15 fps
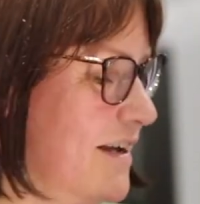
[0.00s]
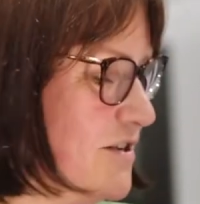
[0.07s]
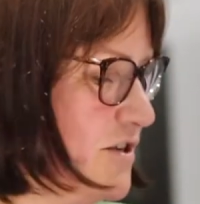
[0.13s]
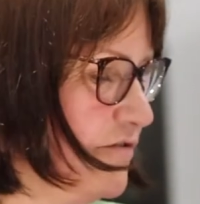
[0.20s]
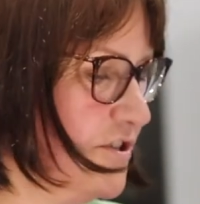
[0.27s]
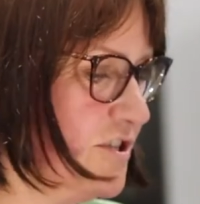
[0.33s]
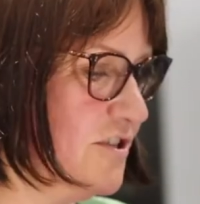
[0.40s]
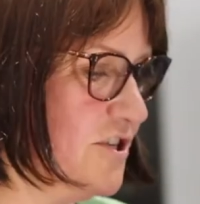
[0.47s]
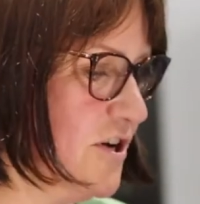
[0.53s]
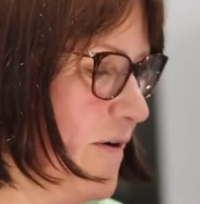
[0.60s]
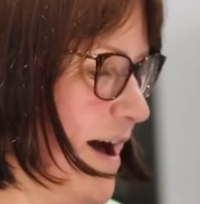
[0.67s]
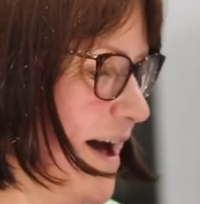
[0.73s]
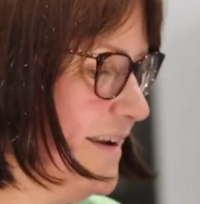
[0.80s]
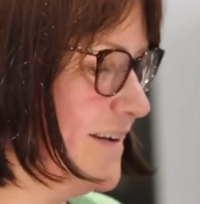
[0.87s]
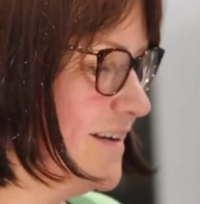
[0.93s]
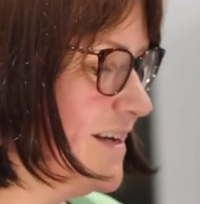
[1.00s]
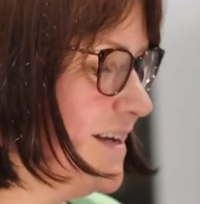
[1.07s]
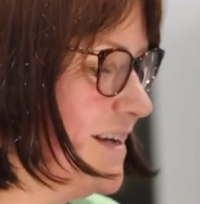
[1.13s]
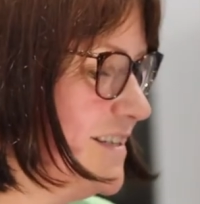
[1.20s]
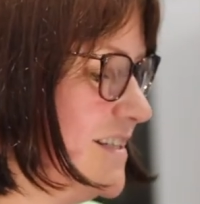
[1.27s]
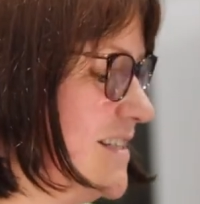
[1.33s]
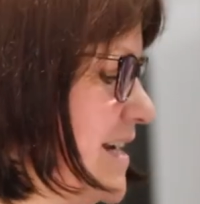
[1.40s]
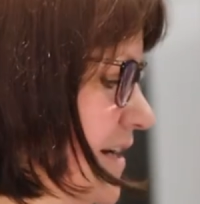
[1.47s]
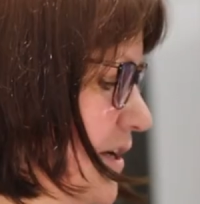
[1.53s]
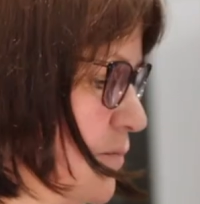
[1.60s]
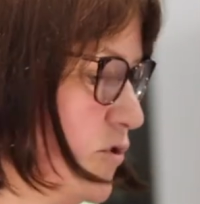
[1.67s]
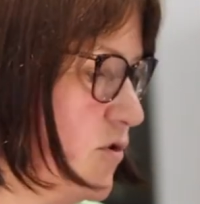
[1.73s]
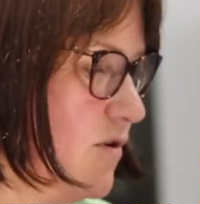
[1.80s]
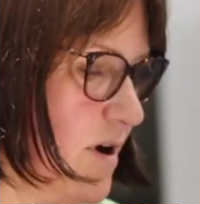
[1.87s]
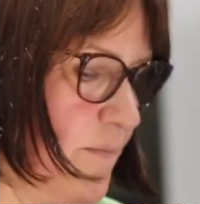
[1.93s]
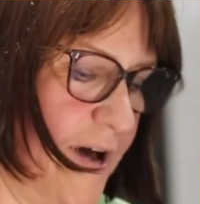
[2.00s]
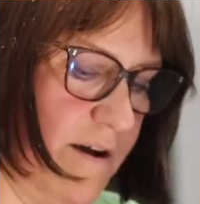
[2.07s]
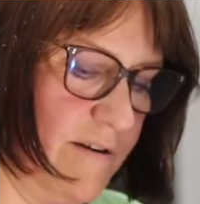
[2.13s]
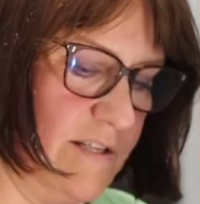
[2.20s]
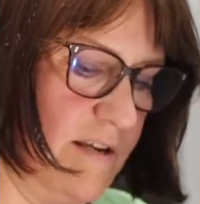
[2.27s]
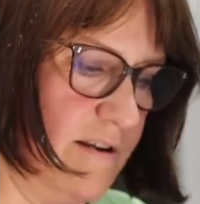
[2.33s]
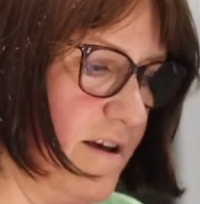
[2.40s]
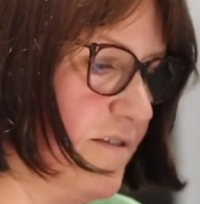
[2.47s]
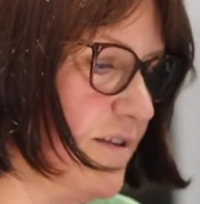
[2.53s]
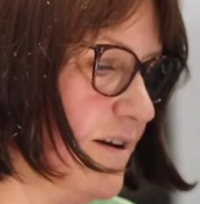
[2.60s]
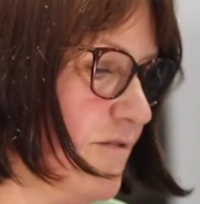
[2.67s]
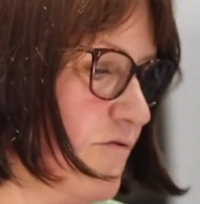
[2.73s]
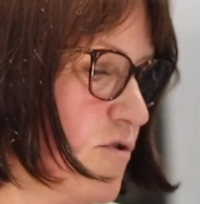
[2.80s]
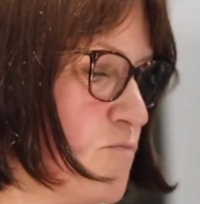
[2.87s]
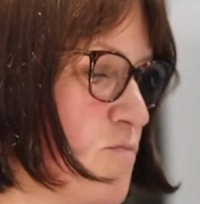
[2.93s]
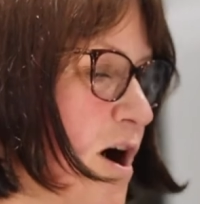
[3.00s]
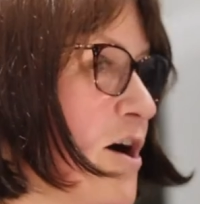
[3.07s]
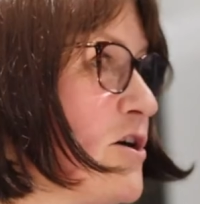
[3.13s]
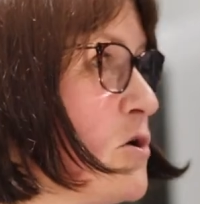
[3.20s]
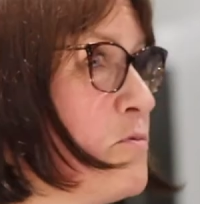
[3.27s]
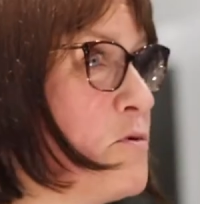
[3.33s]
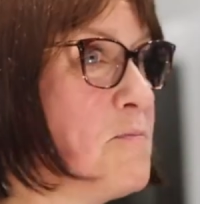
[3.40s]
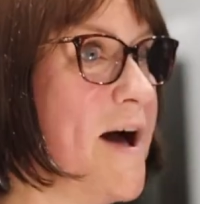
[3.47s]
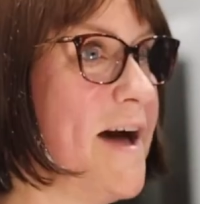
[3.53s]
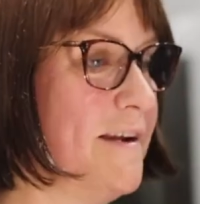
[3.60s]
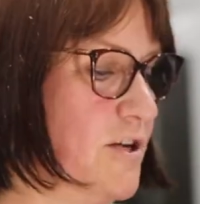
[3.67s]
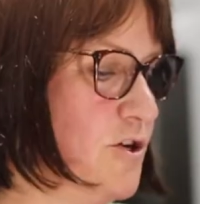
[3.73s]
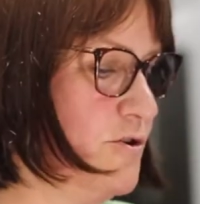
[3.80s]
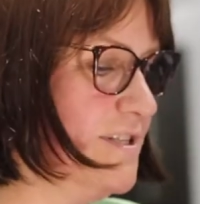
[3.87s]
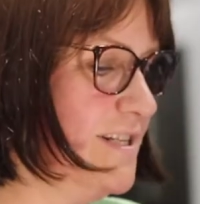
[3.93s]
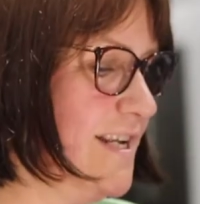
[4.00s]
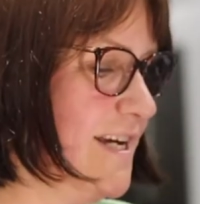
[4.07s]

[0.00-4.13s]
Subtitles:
to hand over to Joanne to tell you more about another remarkable man whose